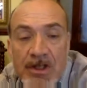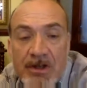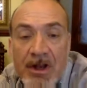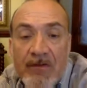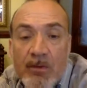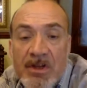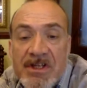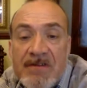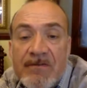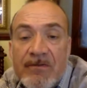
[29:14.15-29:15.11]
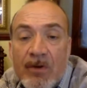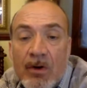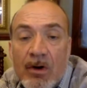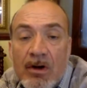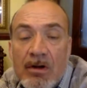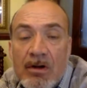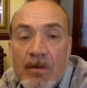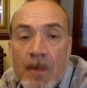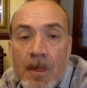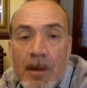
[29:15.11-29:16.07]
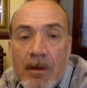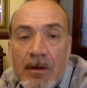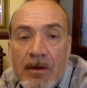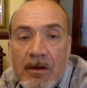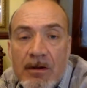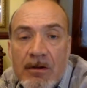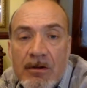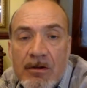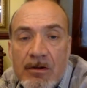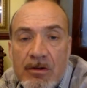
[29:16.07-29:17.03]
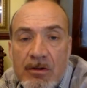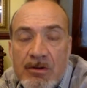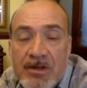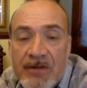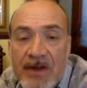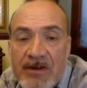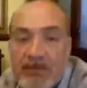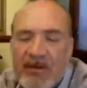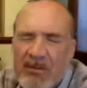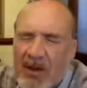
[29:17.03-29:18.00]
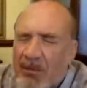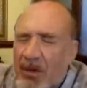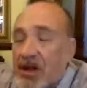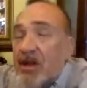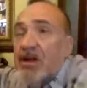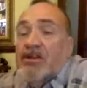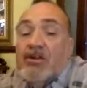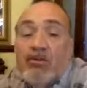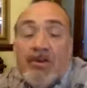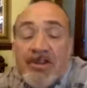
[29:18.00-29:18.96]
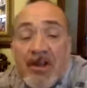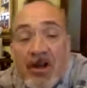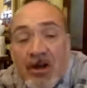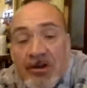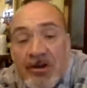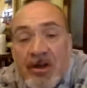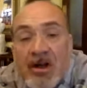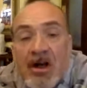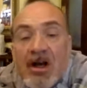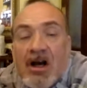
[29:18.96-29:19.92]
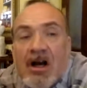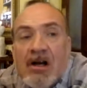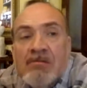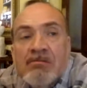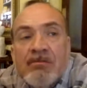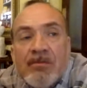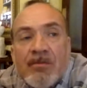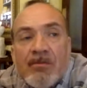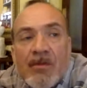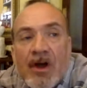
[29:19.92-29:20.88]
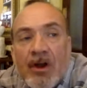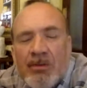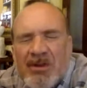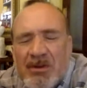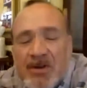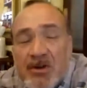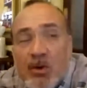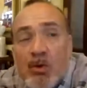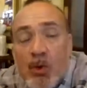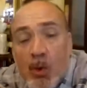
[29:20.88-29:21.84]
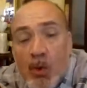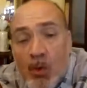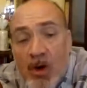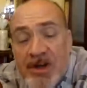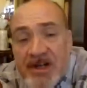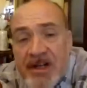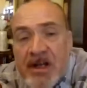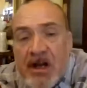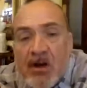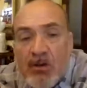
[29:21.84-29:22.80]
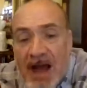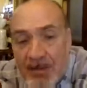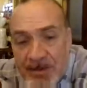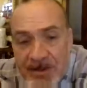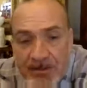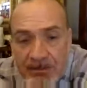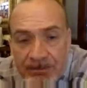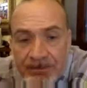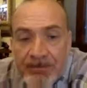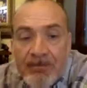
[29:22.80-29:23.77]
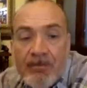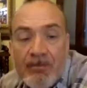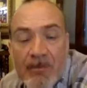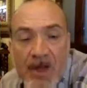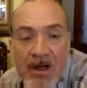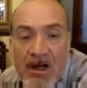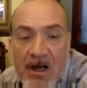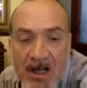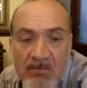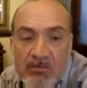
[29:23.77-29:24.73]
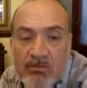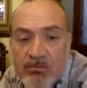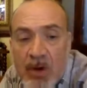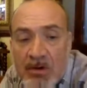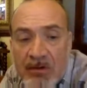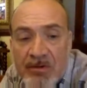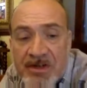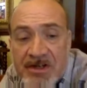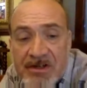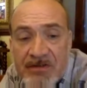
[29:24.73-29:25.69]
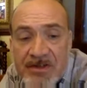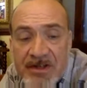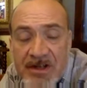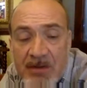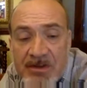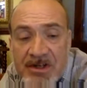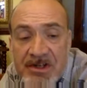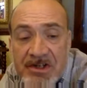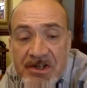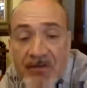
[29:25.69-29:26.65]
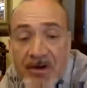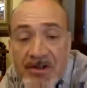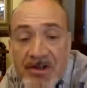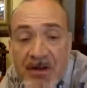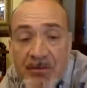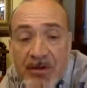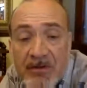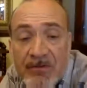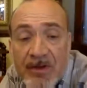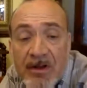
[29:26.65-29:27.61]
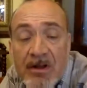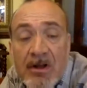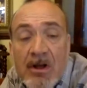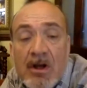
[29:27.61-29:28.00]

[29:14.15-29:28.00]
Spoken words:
So another reason for using a factory method might be to return an object which is already wrapped. I won't go through details of this example. It's another example of